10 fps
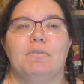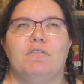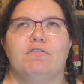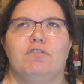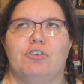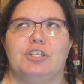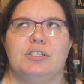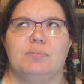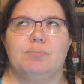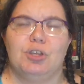
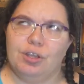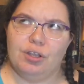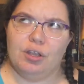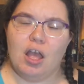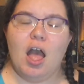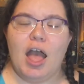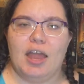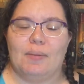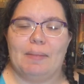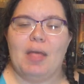Florence Pugh?
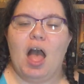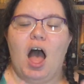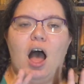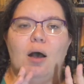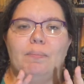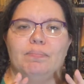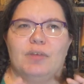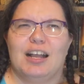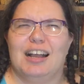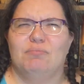Anyway, I'm
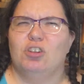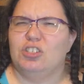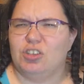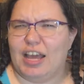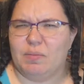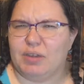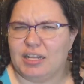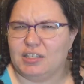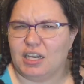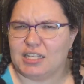not sure how to
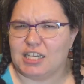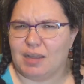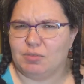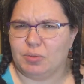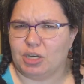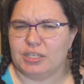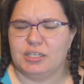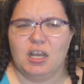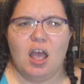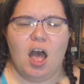pronounce her last name, to be
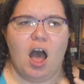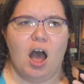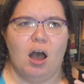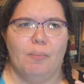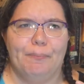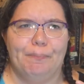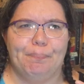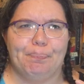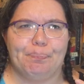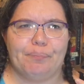honest.
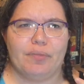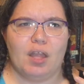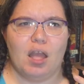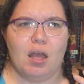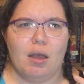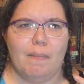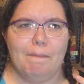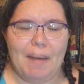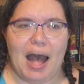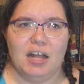
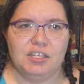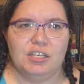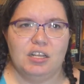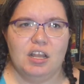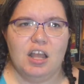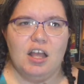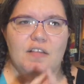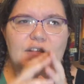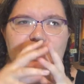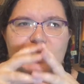But
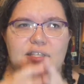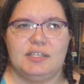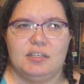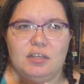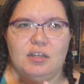there's